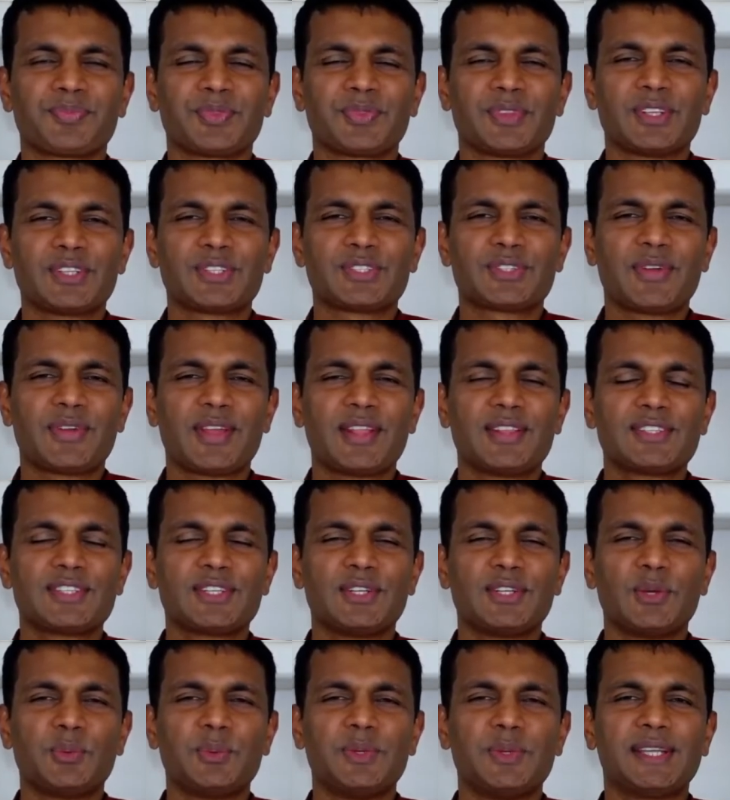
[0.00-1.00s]
the strengths
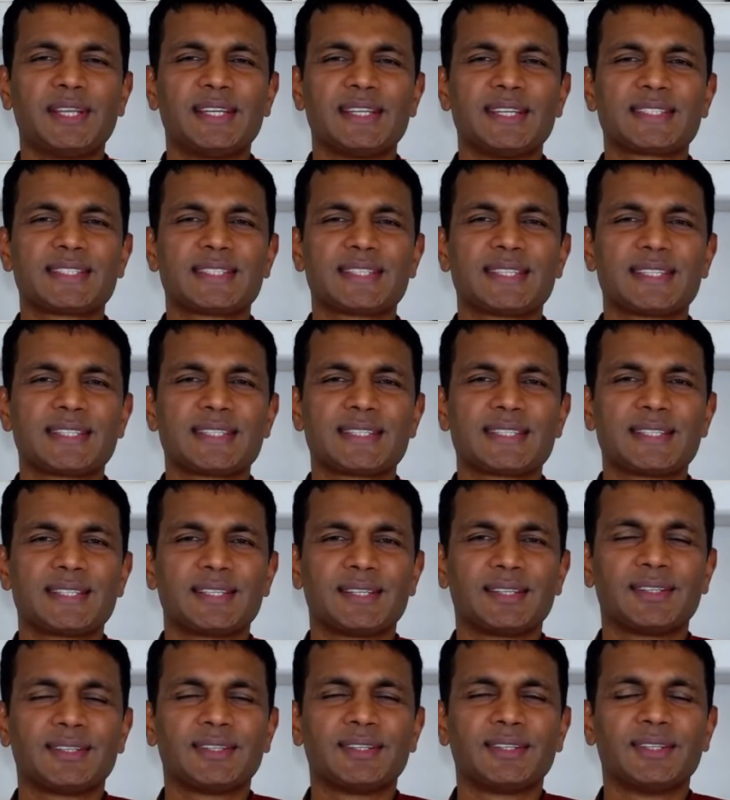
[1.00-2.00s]
and your weaknesses,
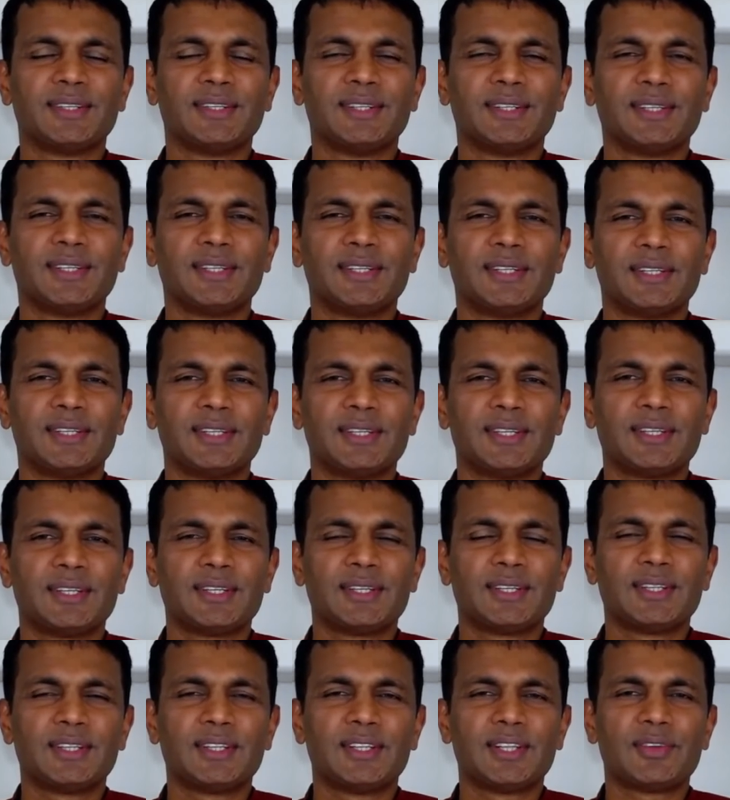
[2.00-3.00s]

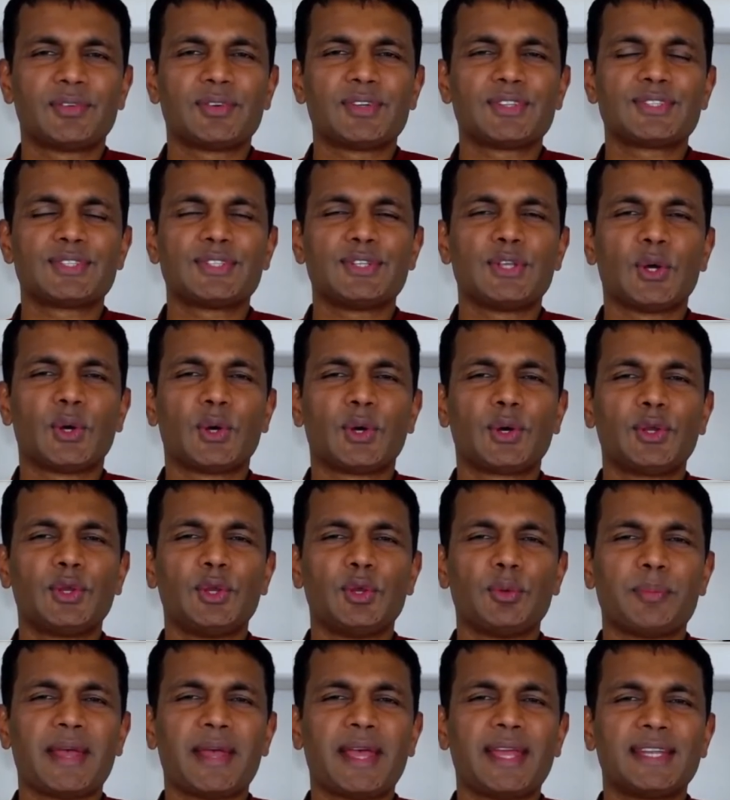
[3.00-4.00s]
there is your
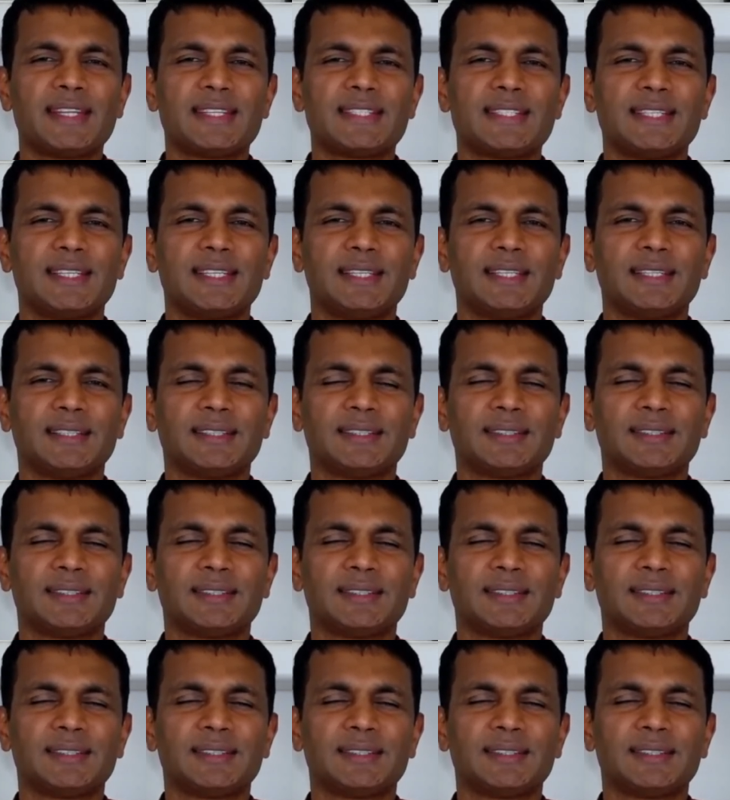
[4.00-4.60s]
humanity.